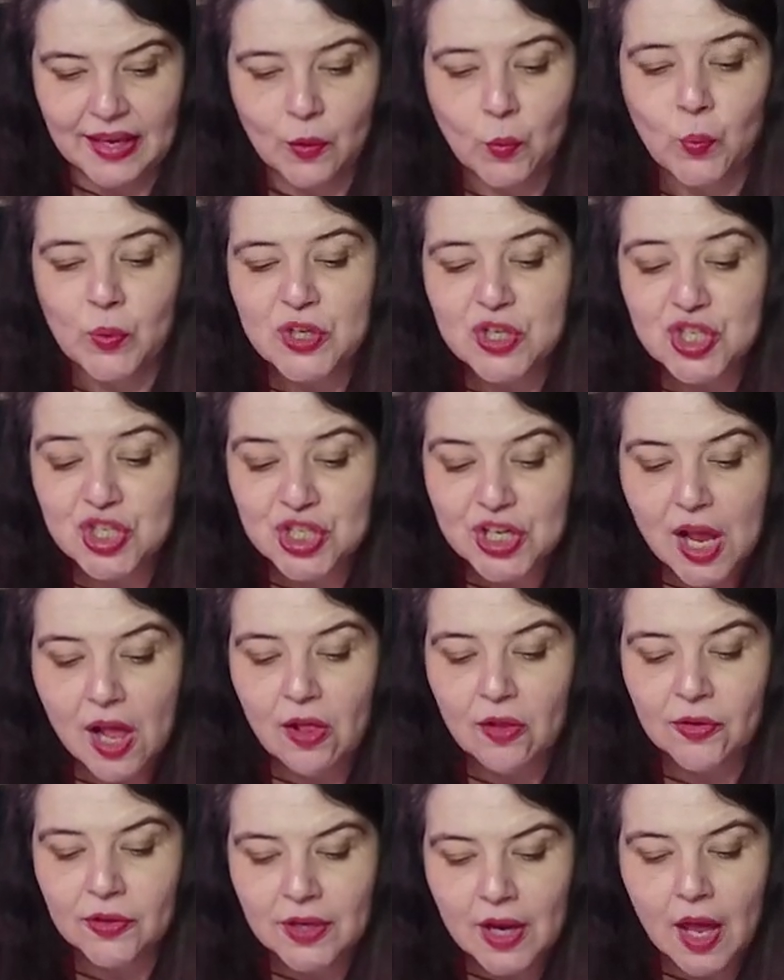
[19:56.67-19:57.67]
We shall
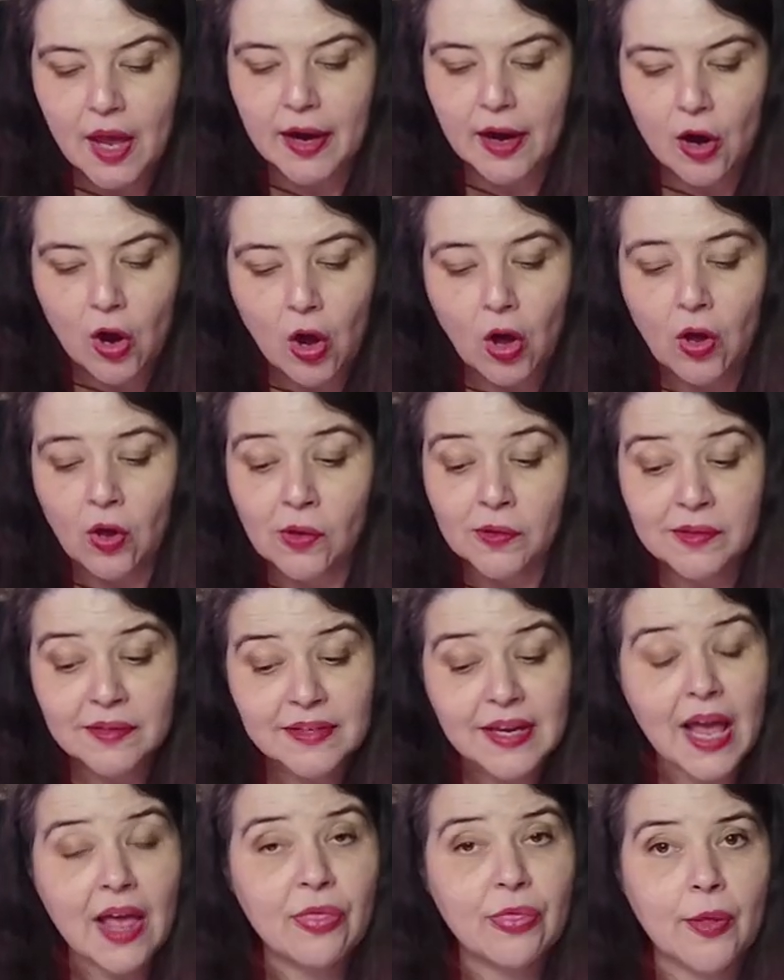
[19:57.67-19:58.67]
not call
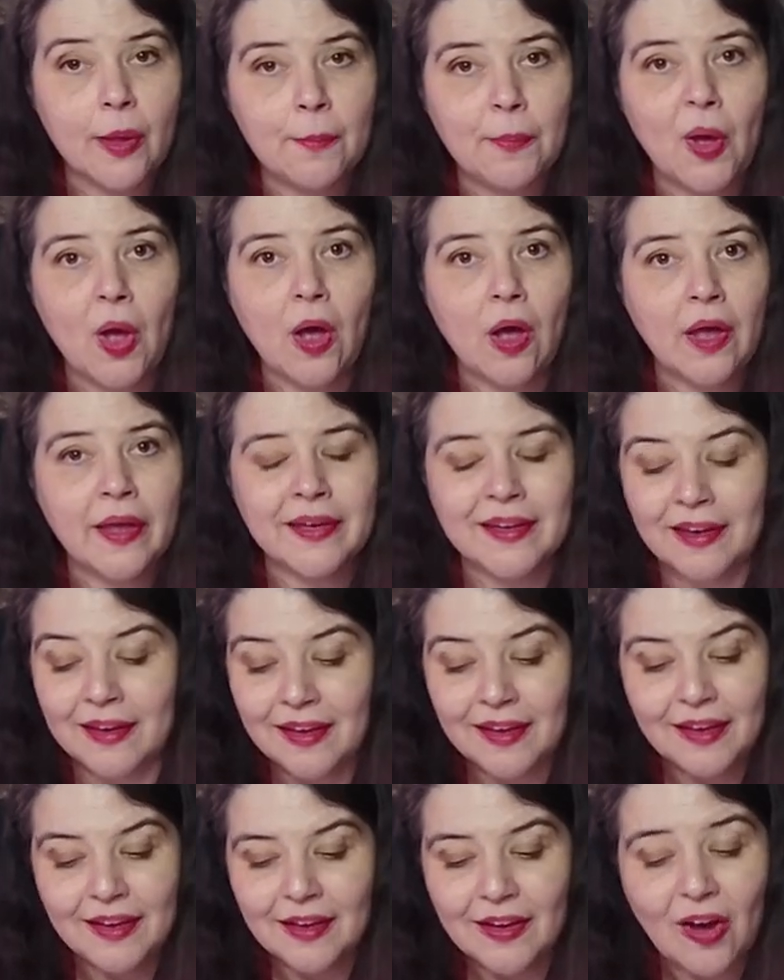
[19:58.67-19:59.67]
death upon
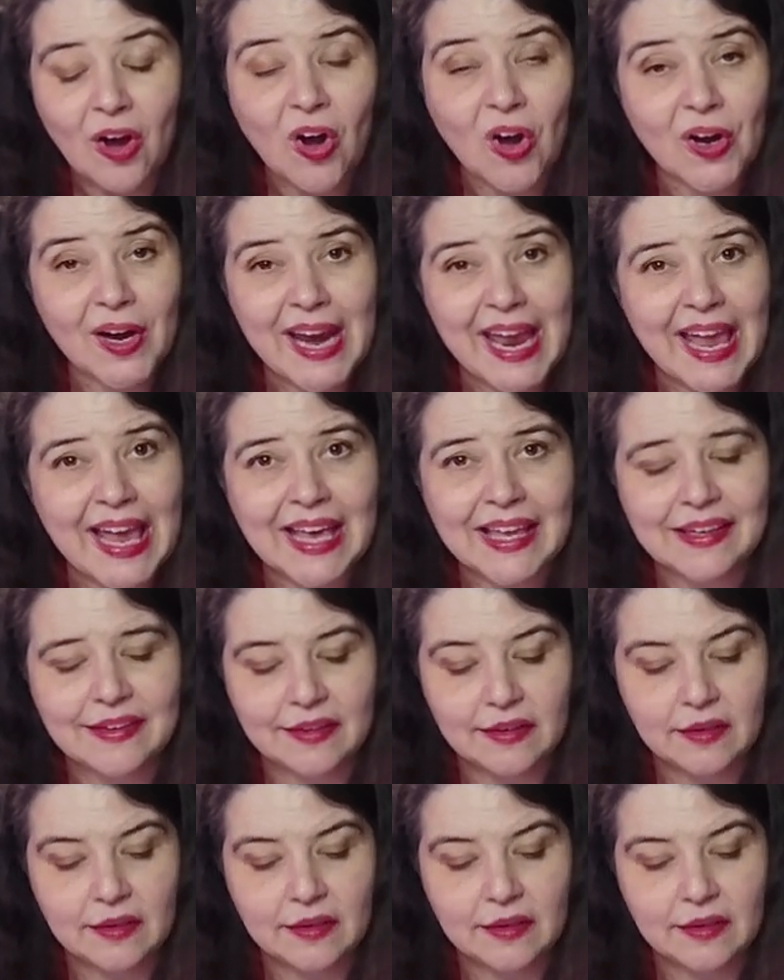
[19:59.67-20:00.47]
our head.